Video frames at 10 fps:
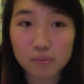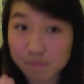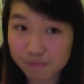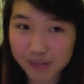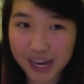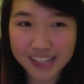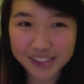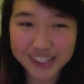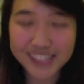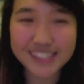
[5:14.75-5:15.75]
But as
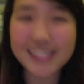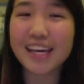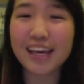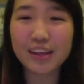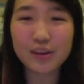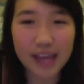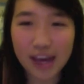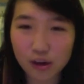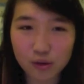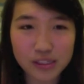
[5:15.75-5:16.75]
you can see, you
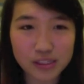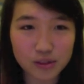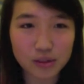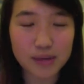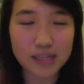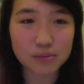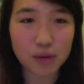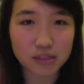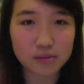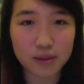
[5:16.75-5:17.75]
can't always do the best
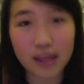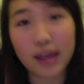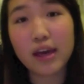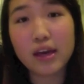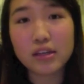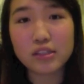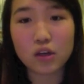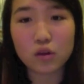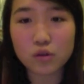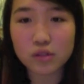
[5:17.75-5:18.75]
possible thing,
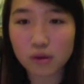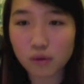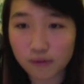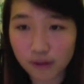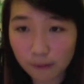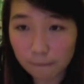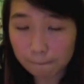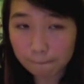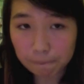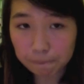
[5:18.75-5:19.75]
so util would fail.
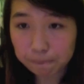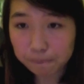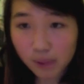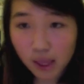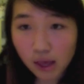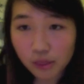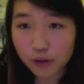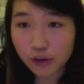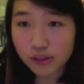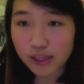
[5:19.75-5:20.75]

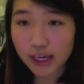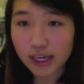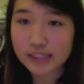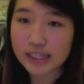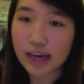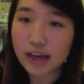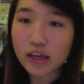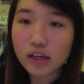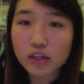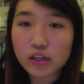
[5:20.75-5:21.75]
Third thing is that
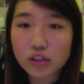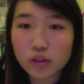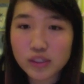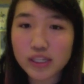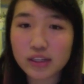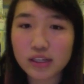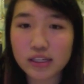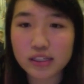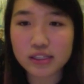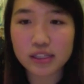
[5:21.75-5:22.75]
util
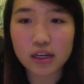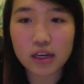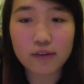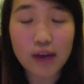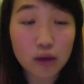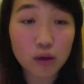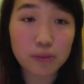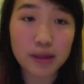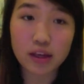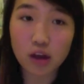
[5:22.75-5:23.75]
is
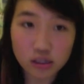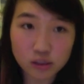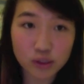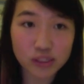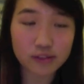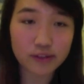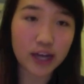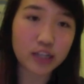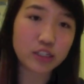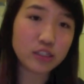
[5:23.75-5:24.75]
evaluated by the consequences of the
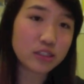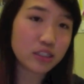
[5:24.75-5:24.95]
actions.